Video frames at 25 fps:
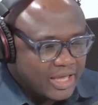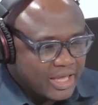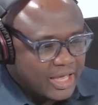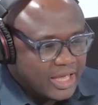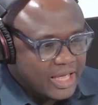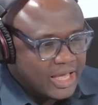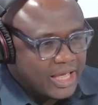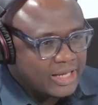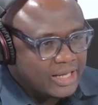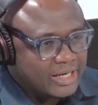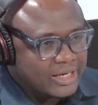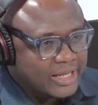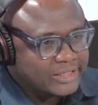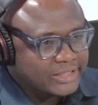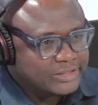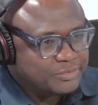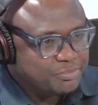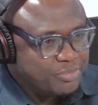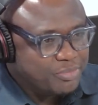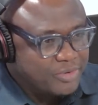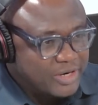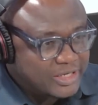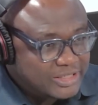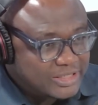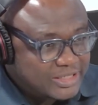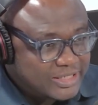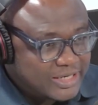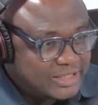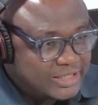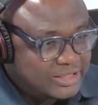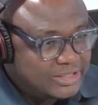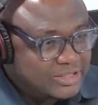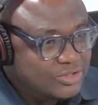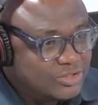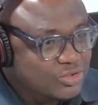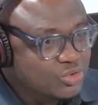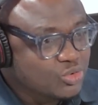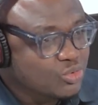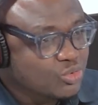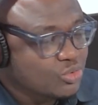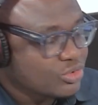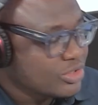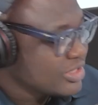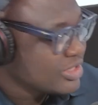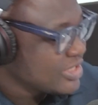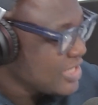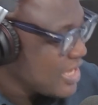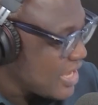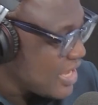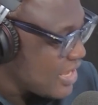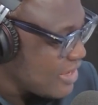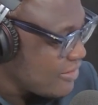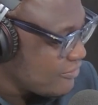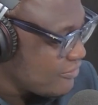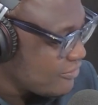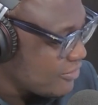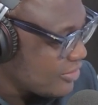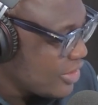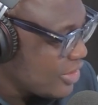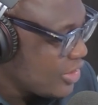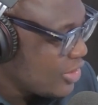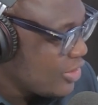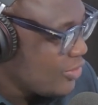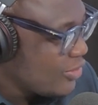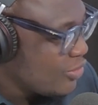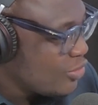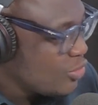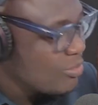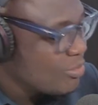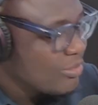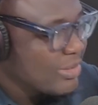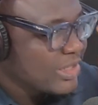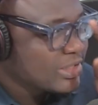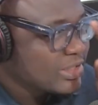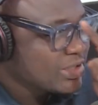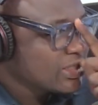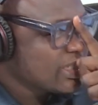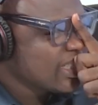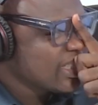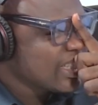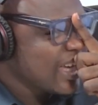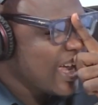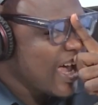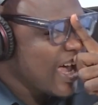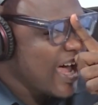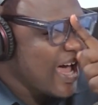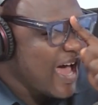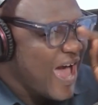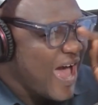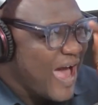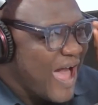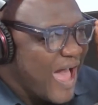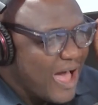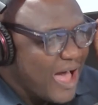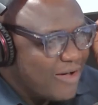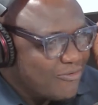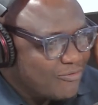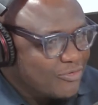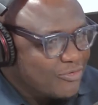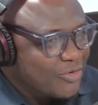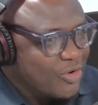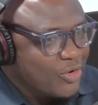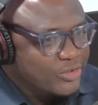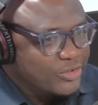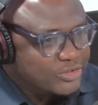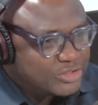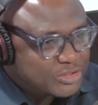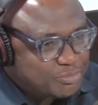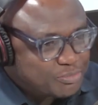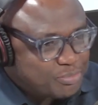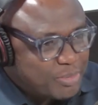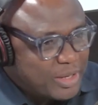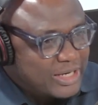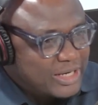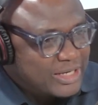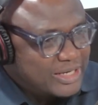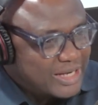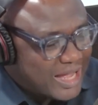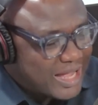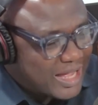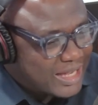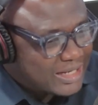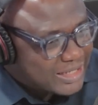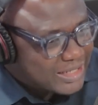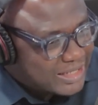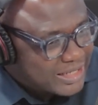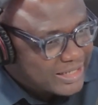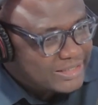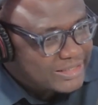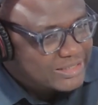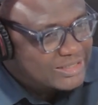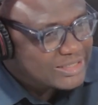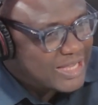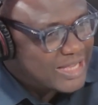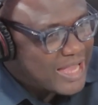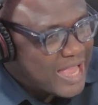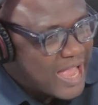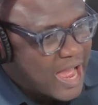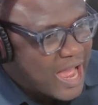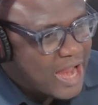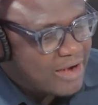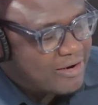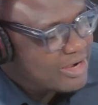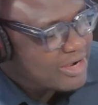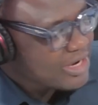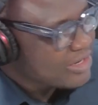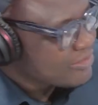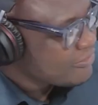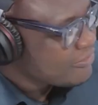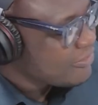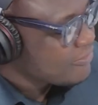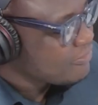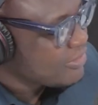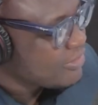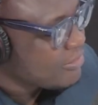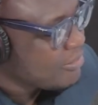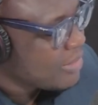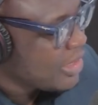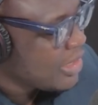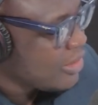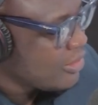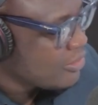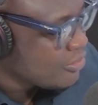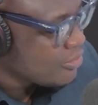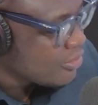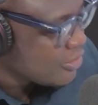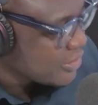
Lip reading: and as president to serve, you must have or spend at least $150 million